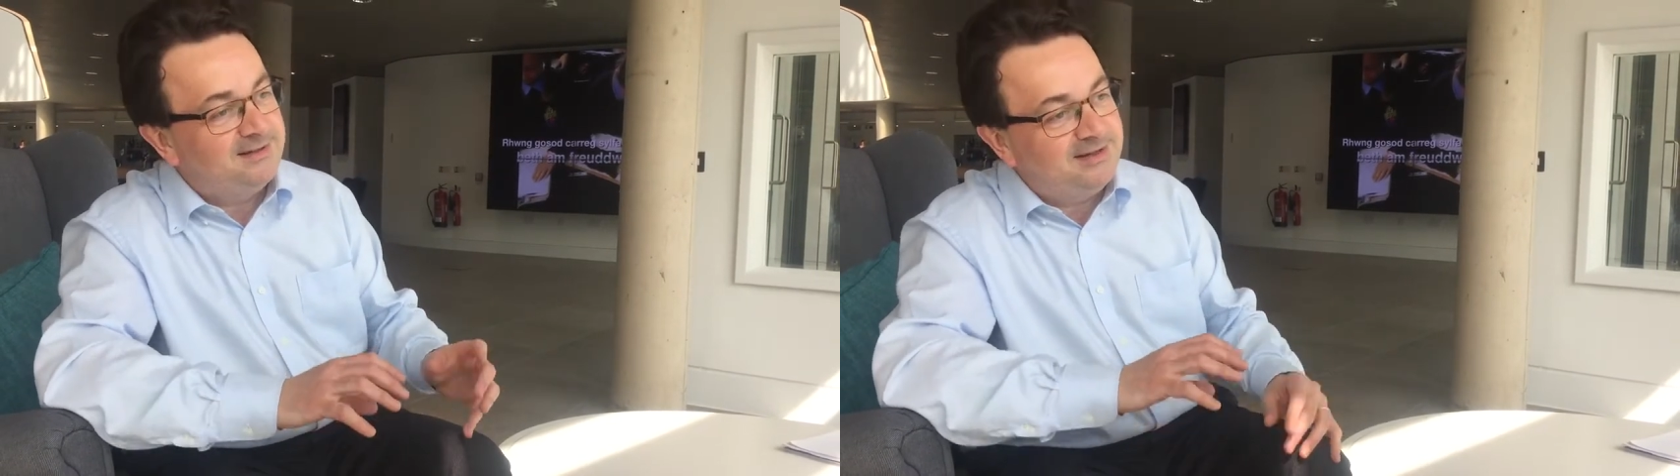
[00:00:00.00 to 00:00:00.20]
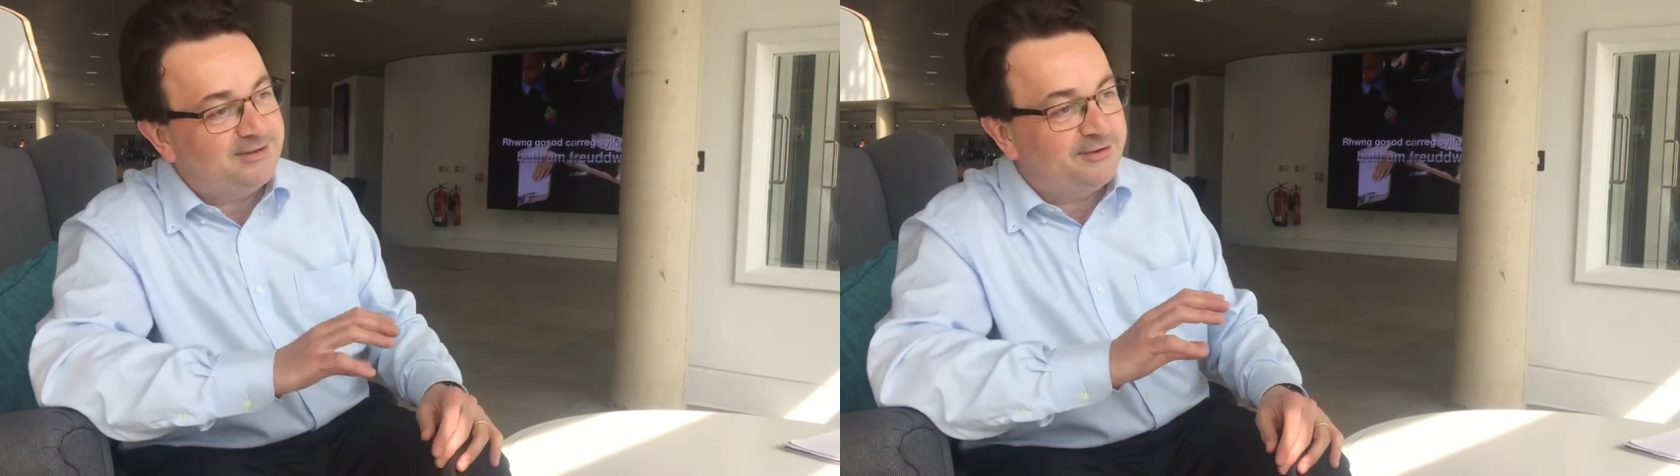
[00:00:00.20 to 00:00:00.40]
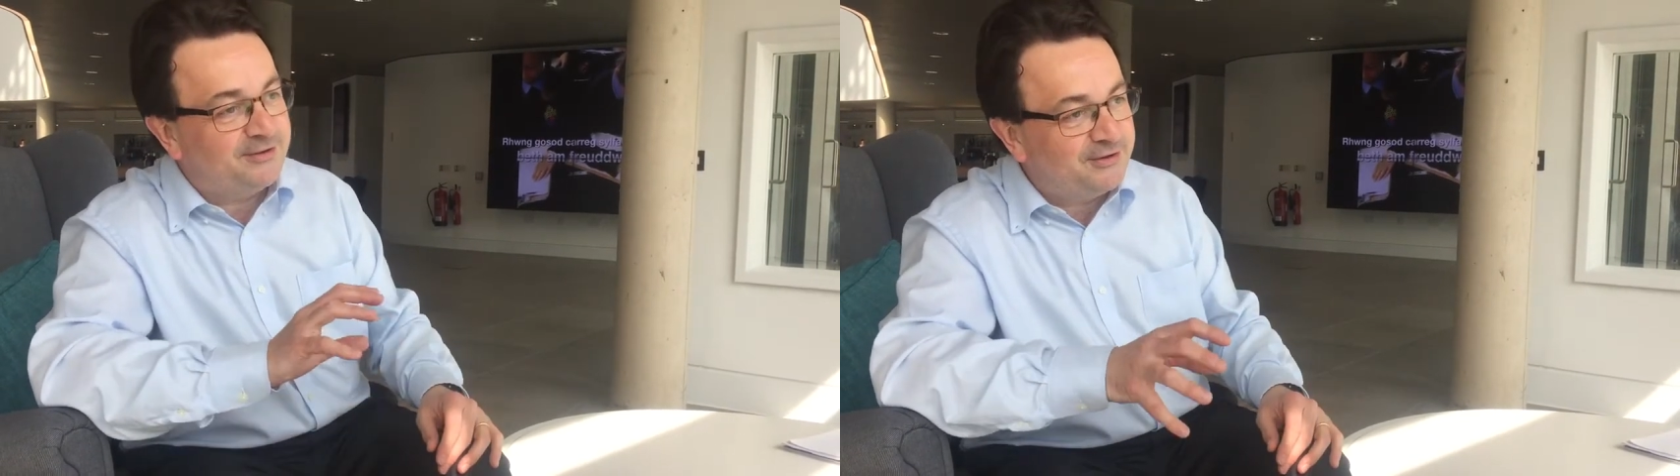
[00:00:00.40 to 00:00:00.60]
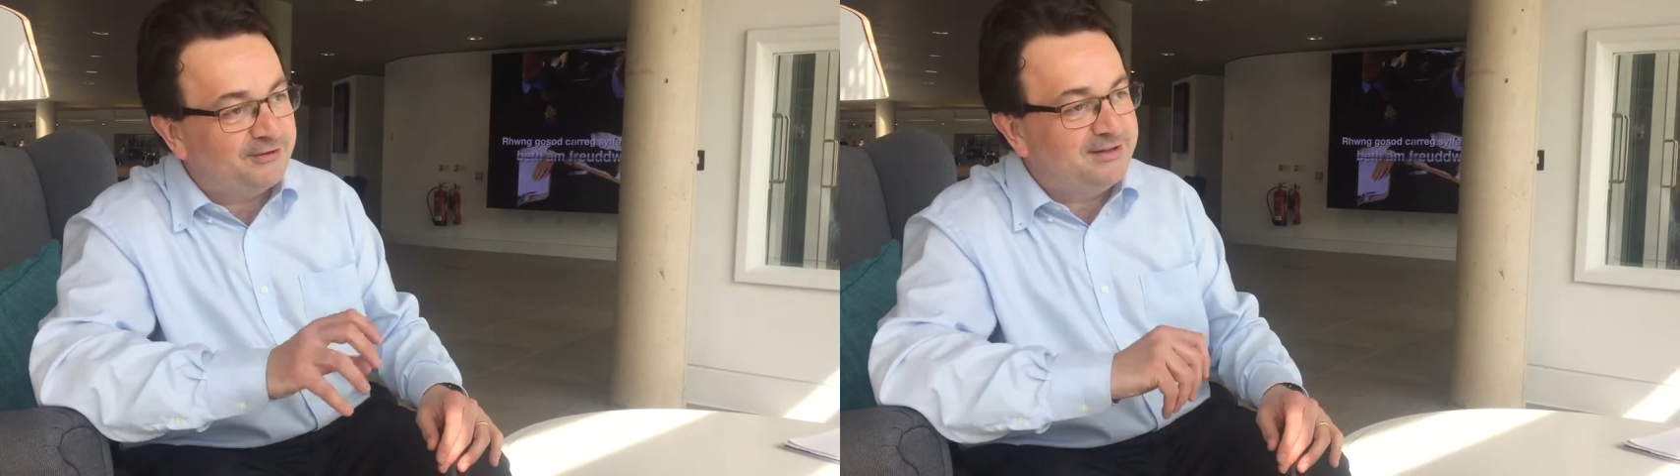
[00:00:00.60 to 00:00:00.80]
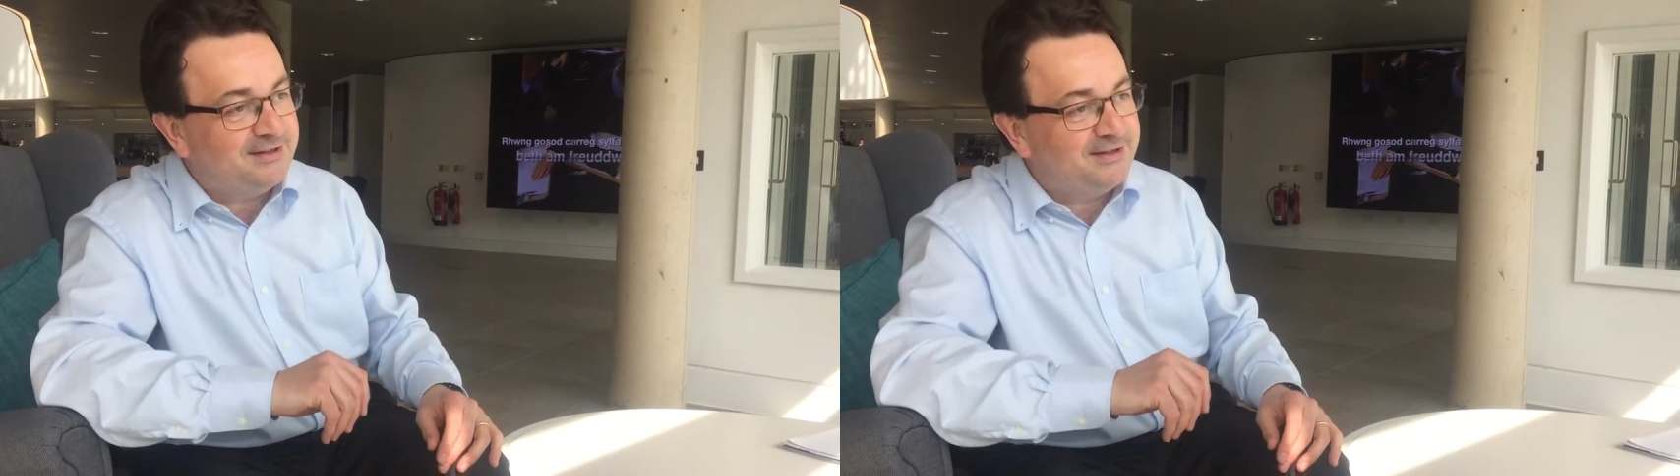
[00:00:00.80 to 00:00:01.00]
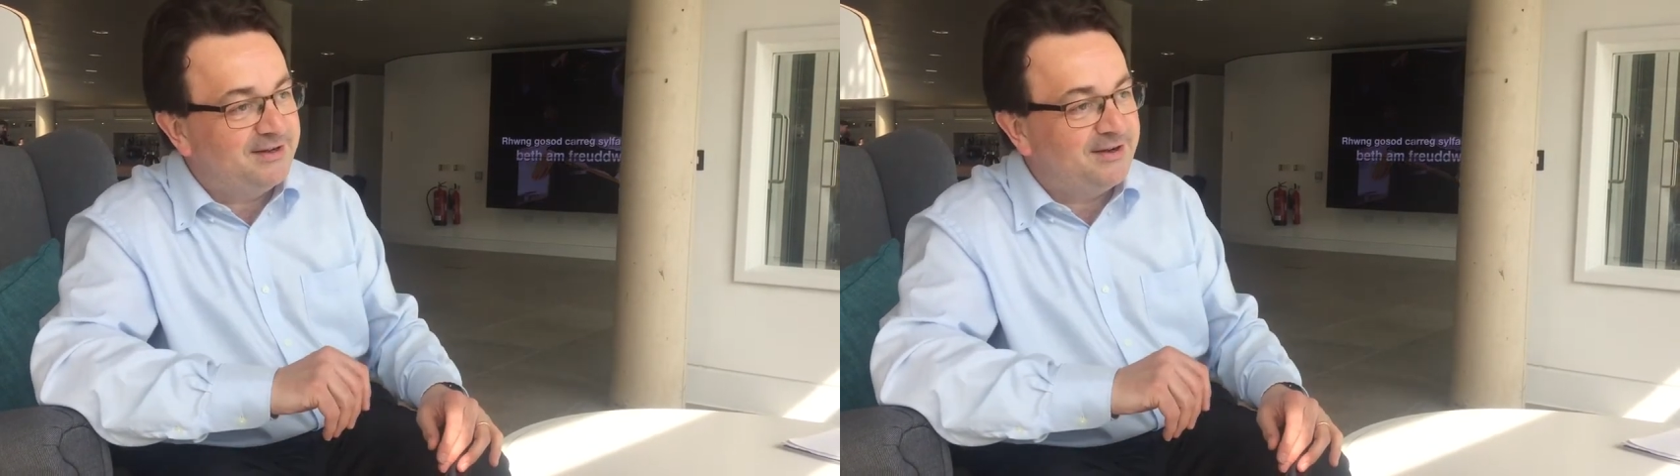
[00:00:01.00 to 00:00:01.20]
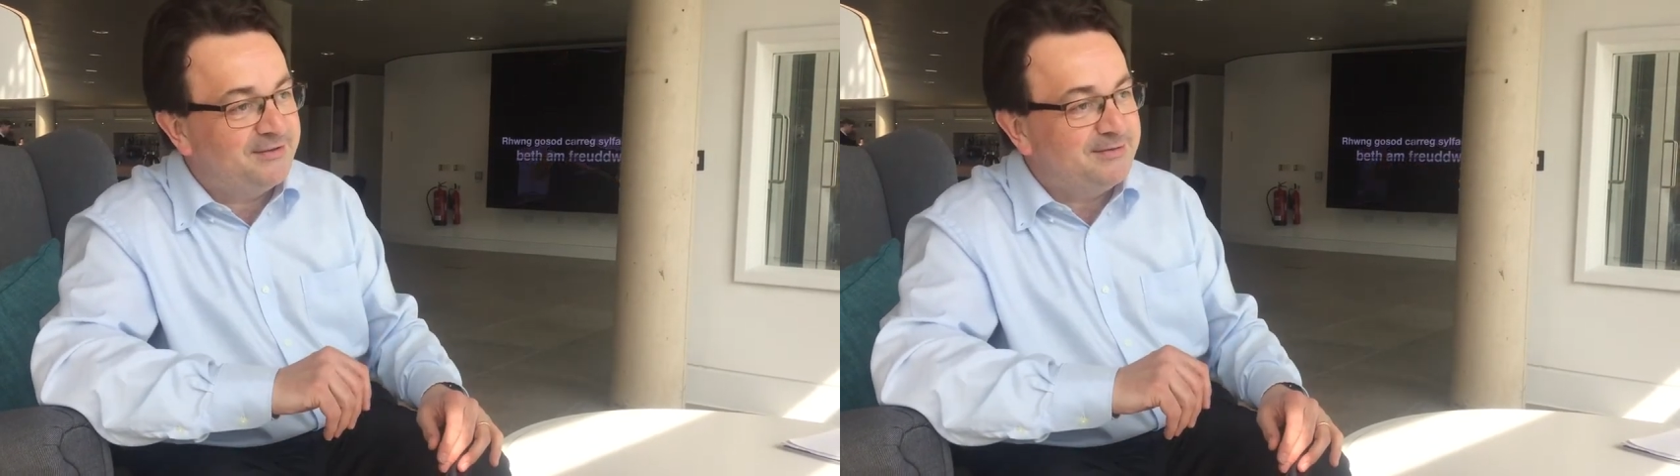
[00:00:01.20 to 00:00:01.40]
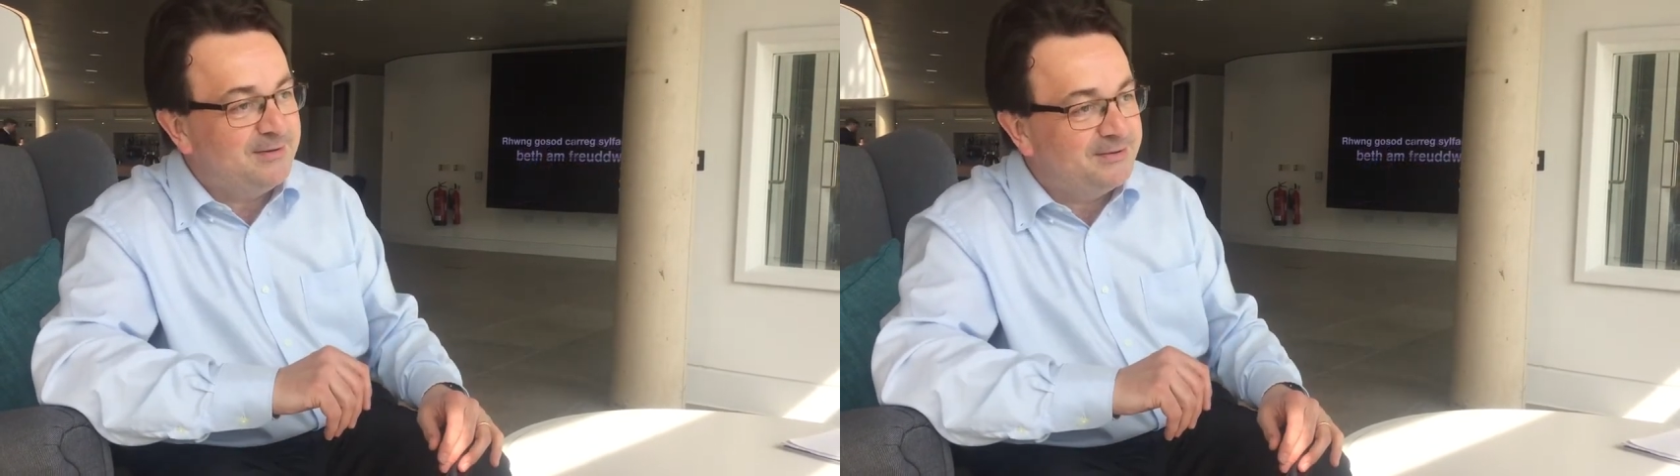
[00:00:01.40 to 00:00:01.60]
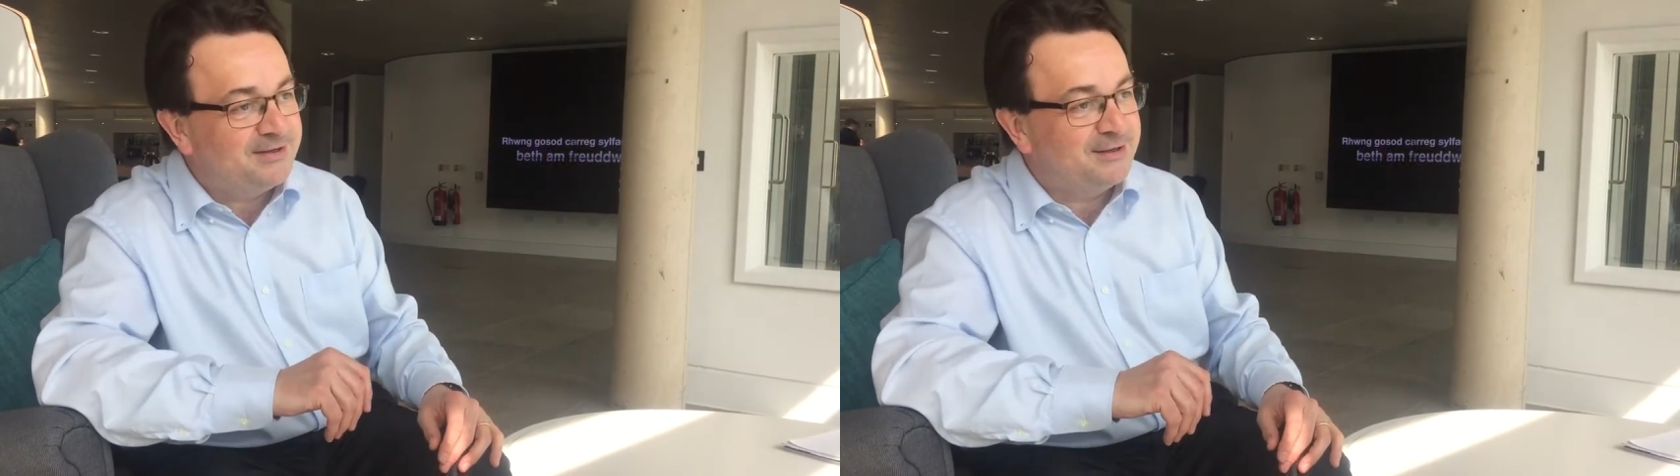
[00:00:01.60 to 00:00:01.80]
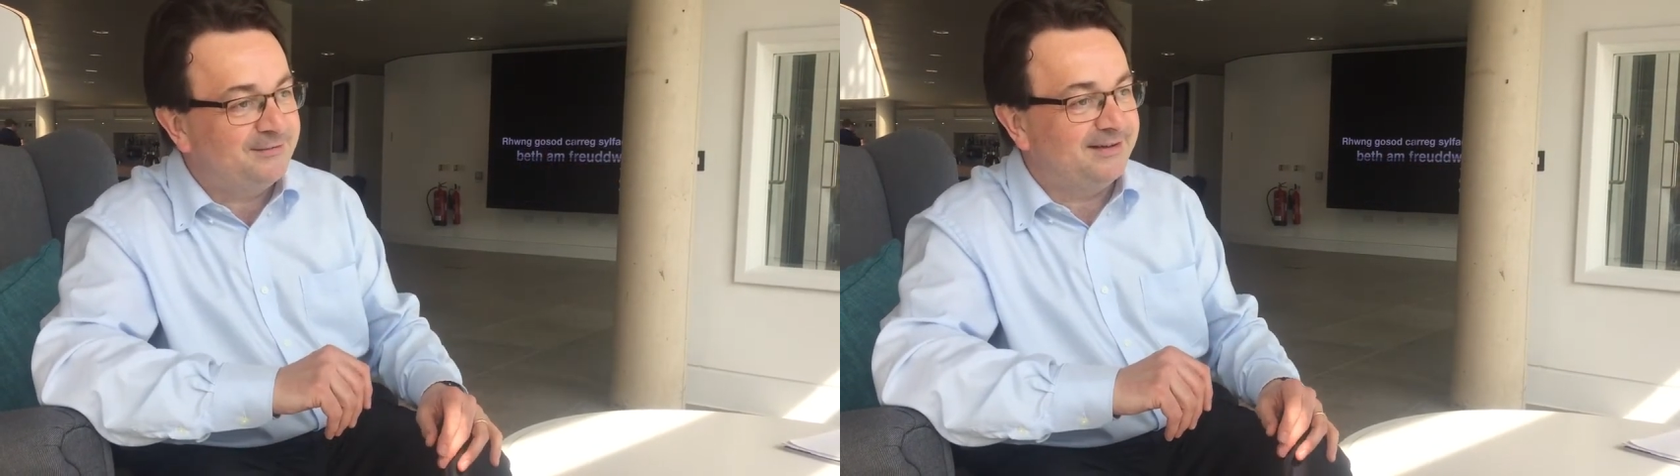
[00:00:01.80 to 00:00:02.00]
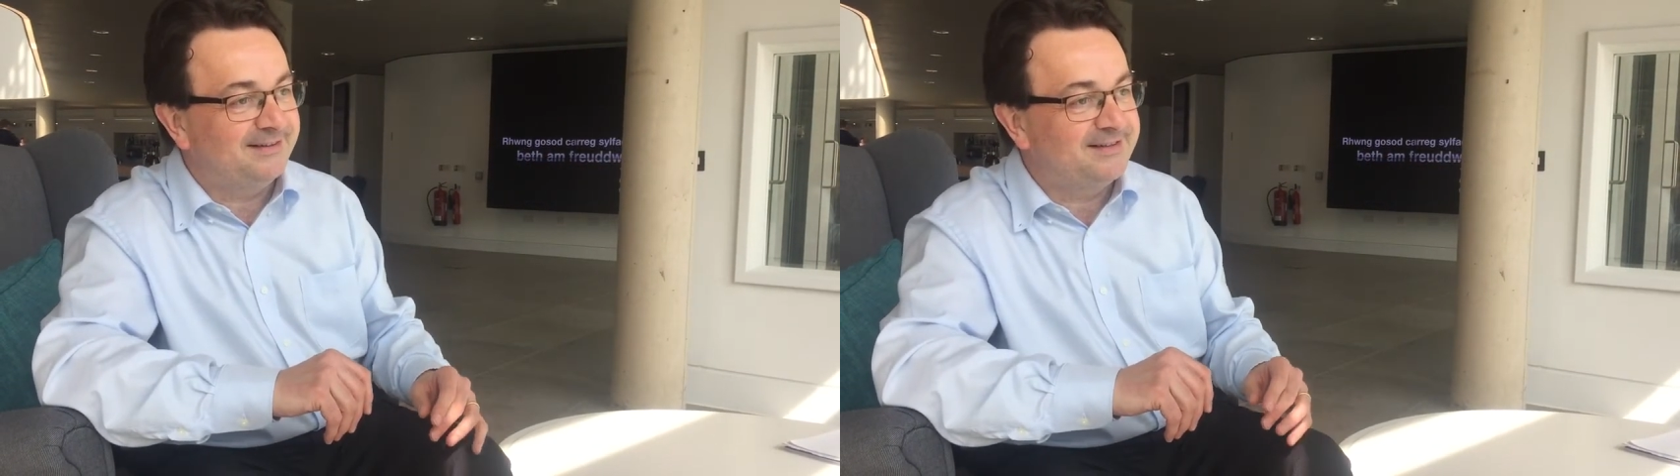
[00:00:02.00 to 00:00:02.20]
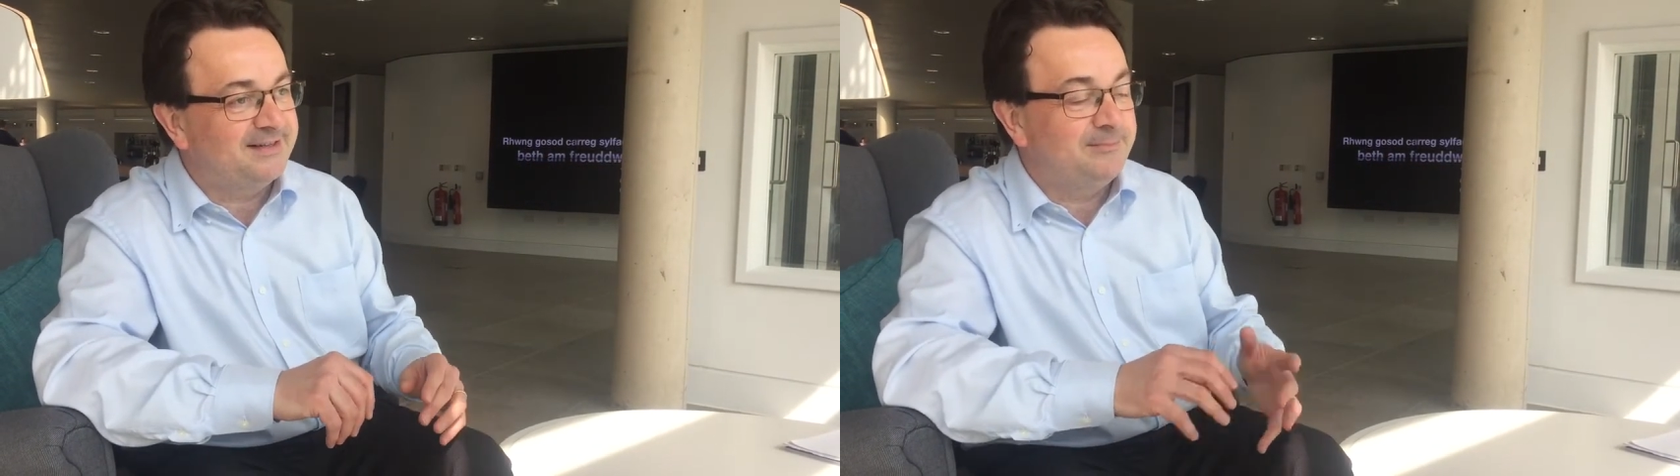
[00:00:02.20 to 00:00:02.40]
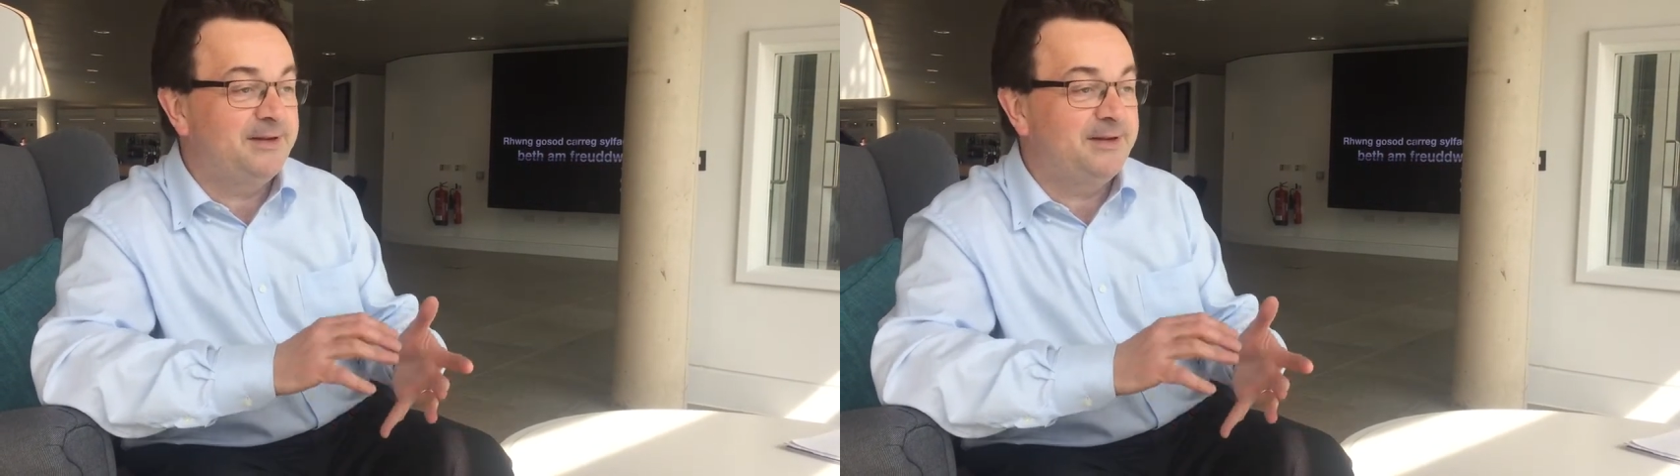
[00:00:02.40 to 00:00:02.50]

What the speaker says: He's an authority on the music of Anglesey,